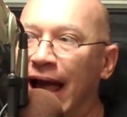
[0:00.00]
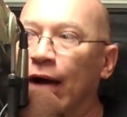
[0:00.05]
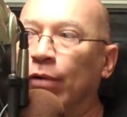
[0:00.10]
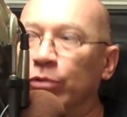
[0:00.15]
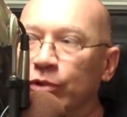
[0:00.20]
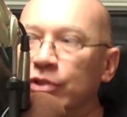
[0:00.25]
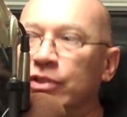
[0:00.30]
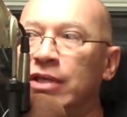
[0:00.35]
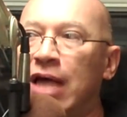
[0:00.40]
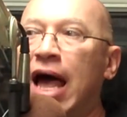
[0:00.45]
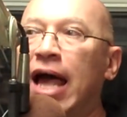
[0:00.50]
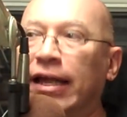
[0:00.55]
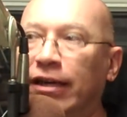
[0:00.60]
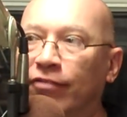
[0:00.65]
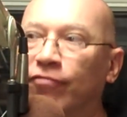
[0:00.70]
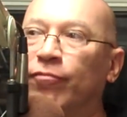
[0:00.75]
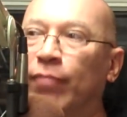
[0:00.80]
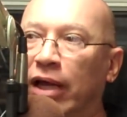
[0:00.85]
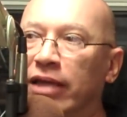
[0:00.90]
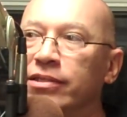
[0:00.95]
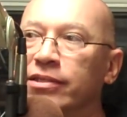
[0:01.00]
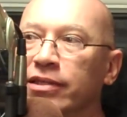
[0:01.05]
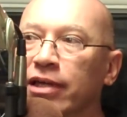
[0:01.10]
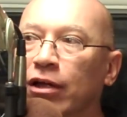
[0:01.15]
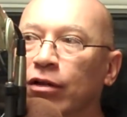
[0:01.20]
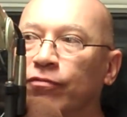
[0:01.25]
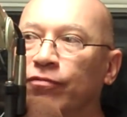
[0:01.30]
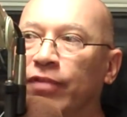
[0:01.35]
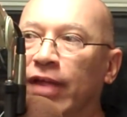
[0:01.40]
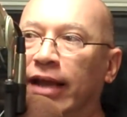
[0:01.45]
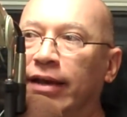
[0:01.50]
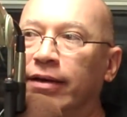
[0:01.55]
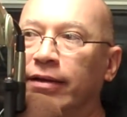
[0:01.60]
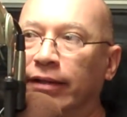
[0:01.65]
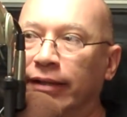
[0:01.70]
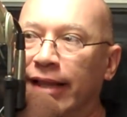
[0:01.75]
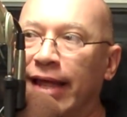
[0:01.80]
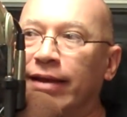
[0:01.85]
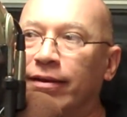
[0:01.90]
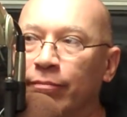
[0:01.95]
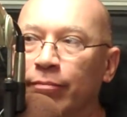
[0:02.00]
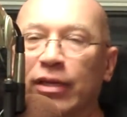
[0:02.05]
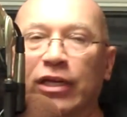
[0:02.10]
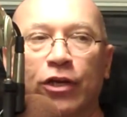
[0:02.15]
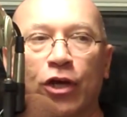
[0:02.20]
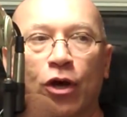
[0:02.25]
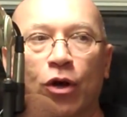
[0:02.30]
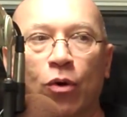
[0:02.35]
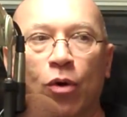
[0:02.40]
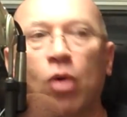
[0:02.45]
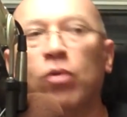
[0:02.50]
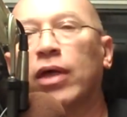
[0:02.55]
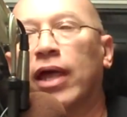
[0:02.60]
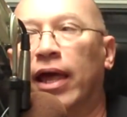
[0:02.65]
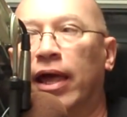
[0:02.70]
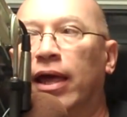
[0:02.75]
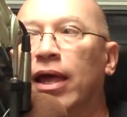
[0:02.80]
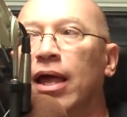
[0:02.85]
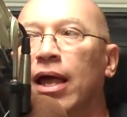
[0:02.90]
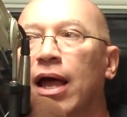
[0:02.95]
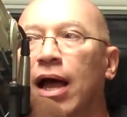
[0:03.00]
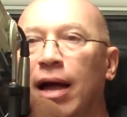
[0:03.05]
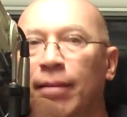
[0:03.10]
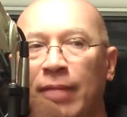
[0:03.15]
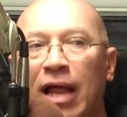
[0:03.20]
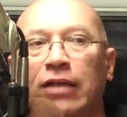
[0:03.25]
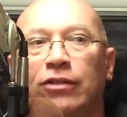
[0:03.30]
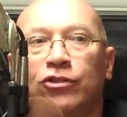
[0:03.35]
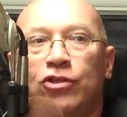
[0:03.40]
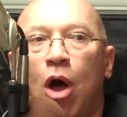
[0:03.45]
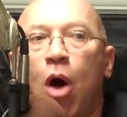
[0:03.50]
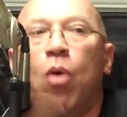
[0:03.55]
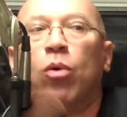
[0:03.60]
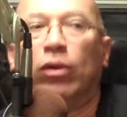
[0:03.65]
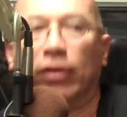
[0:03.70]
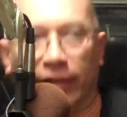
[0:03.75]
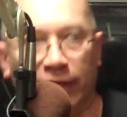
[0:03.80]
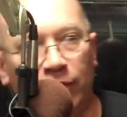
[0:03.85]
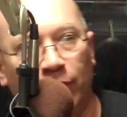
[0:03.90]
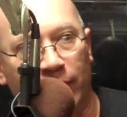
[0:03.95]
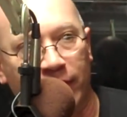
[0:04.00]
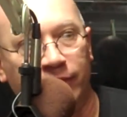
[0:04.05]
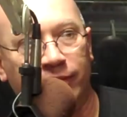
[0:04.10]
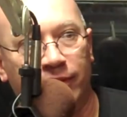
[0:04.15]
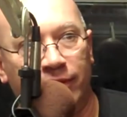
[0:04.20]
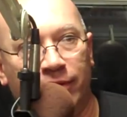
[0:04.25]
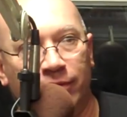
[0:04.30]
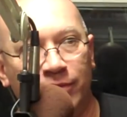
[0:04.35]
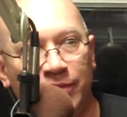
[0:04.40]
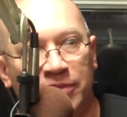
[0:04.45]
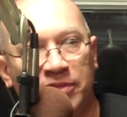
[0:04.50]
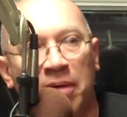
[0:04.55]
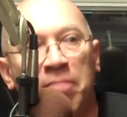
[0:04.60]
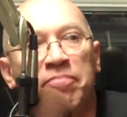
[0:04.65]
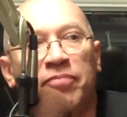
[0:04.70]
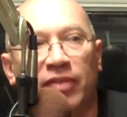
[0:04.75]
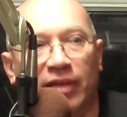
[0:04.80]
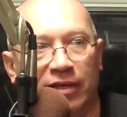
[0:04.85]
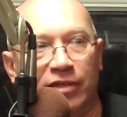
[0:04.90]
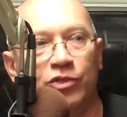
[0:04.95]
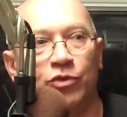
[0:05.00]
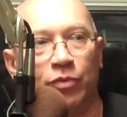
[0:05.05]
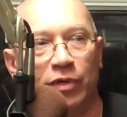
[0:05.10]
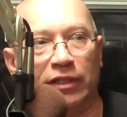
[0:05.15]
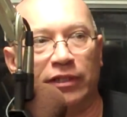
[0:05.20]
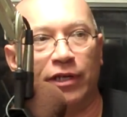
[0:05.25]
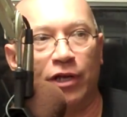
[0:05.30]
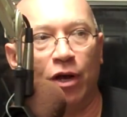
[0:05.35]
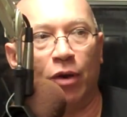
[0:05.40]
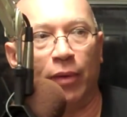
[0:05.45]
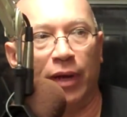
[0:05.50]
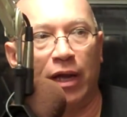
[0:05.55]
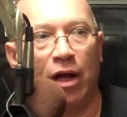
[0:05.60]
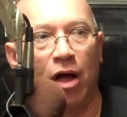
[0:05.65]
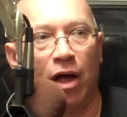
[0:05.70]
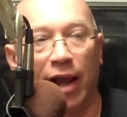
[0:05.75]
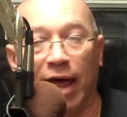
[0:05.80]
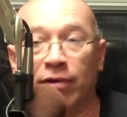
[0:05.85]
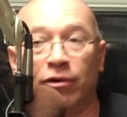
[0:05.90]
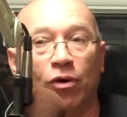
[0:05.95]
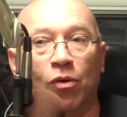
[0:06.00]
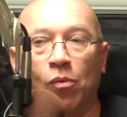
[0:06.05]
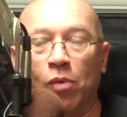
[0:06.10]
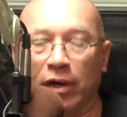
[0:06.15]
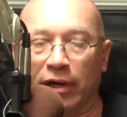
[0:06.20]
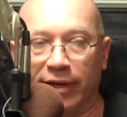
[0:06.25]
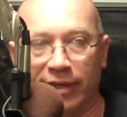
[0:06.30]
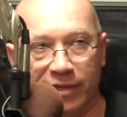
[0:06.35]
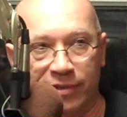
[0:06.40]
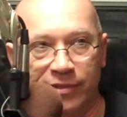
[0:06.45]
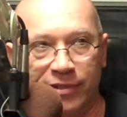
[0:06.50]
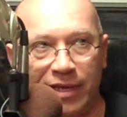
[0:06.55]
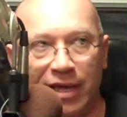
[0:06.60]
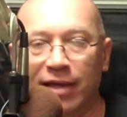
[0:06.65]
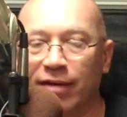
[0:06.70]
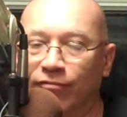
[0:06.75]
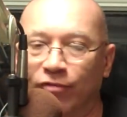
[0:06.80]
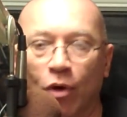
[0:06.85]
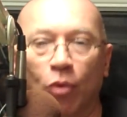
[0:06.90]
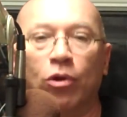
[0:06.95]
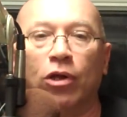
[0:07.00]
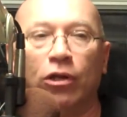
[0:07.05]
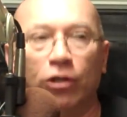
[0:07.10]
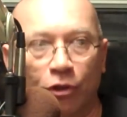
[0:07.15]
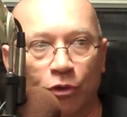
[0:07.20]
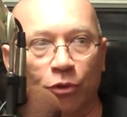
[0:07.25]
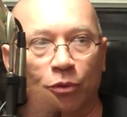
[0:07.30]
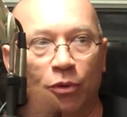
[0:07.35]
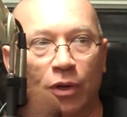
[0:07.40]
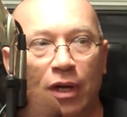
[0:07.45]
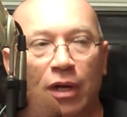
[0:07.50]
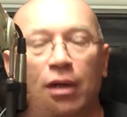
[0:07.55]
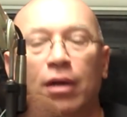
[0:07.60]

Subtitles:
outside of myself that let me know, okay, I'm not totally crazy here. Something is really going on. I don't know what it is, no clue.